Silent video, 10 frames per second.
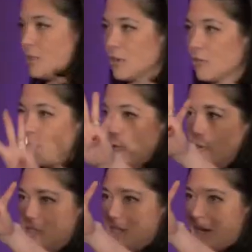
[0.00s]
There are
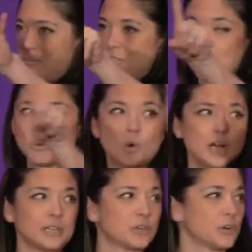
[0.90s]
4 steps. Number
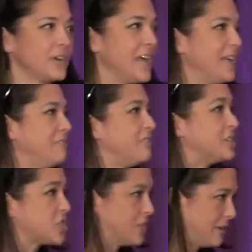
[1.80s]
1, create a
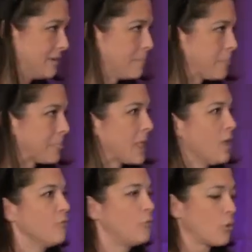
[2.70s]
vision
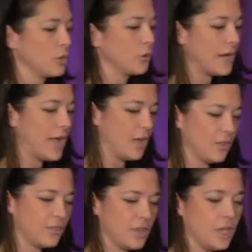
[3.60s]
for your
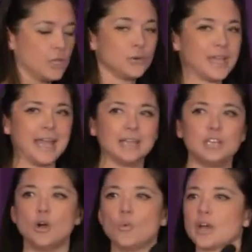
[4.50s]
health. You can't
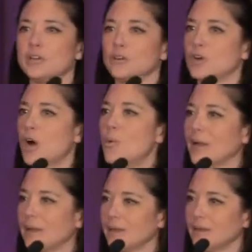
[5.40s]
know where you're
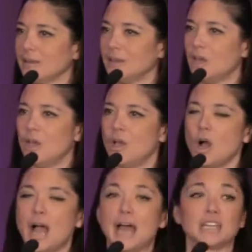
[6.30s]
going
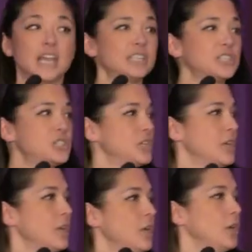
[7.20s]
unless
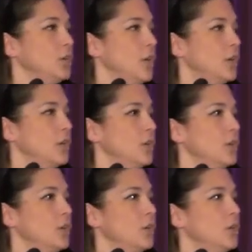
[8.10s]

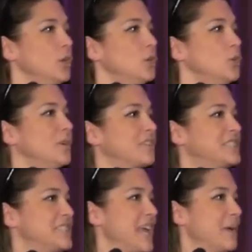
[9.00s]
you
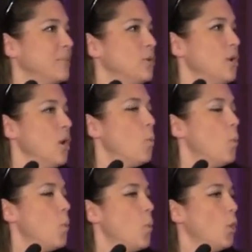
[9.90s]
examine
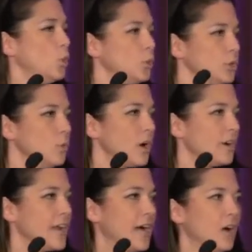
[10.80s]
who you
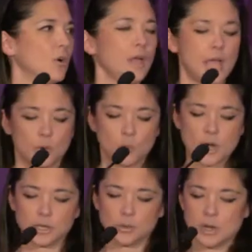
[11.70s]
are now and
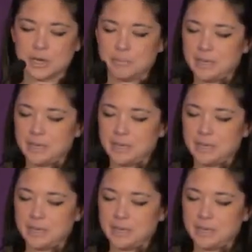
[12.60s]
where you want to